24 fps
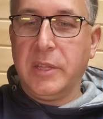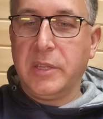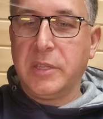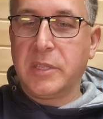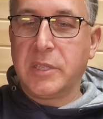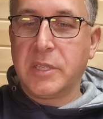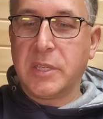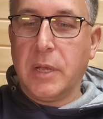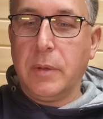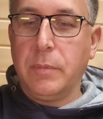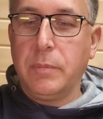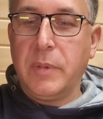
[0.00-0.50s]

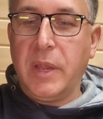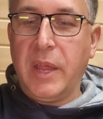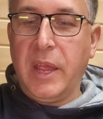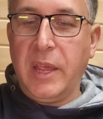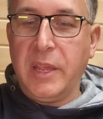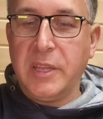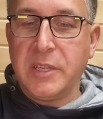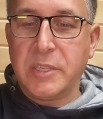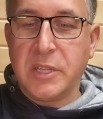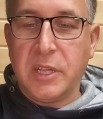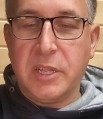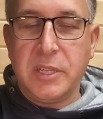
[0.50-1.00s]
Some
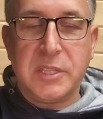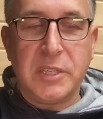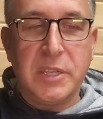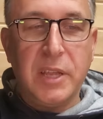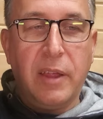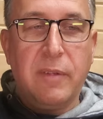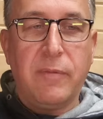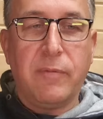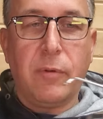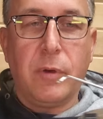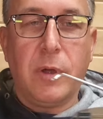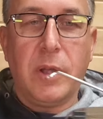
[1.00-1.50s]
days, let's
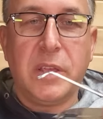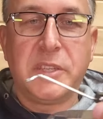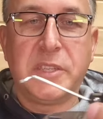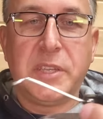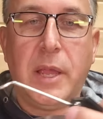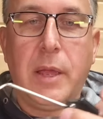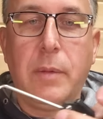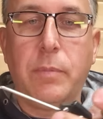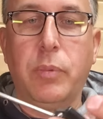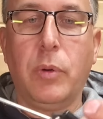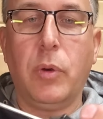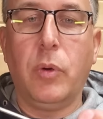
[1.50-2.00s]
say for an
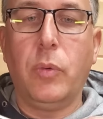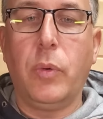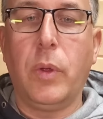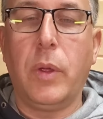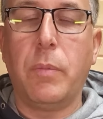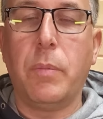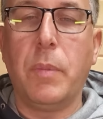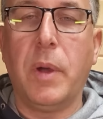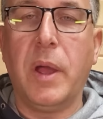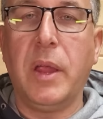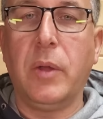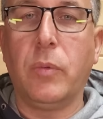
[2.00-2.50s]
example, we
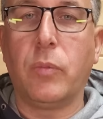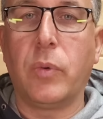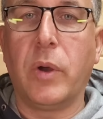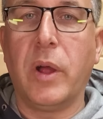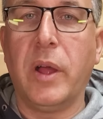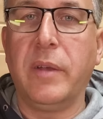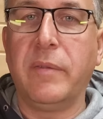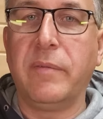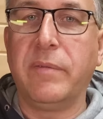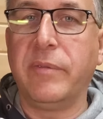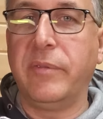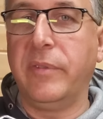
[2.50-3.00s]
might
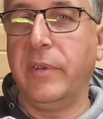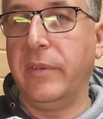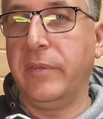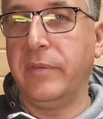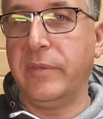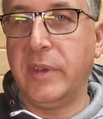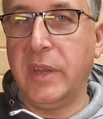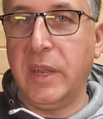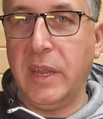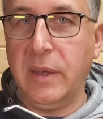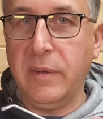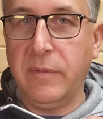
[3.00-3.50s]
run
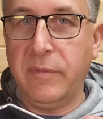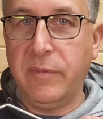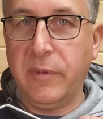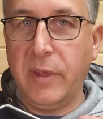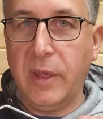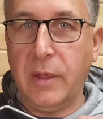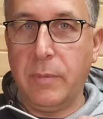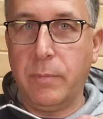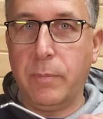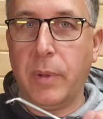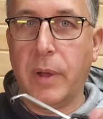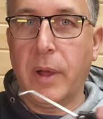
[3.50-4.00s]
15
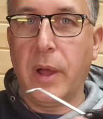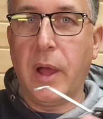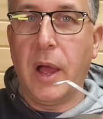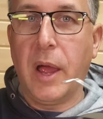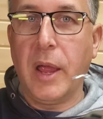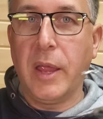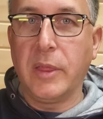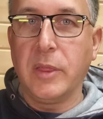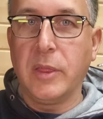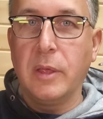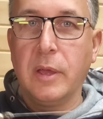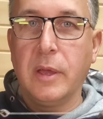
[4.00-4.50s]
feet
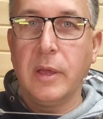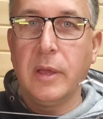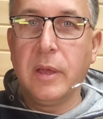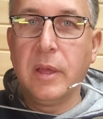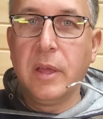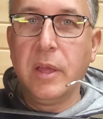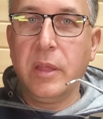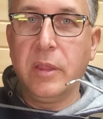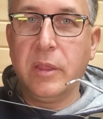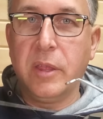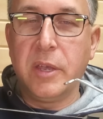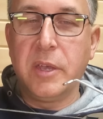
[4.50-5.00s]
behind the
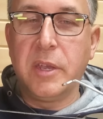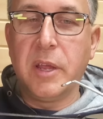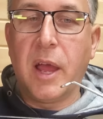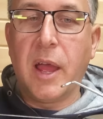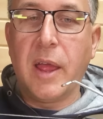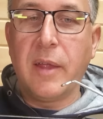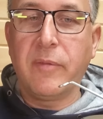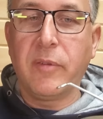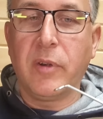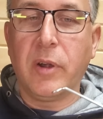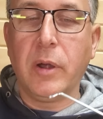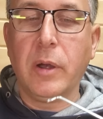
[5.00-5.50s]

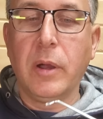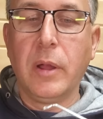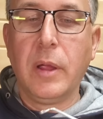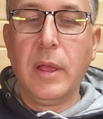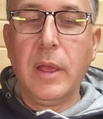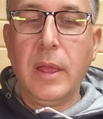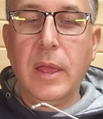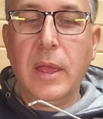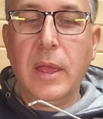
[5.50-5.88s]
diver.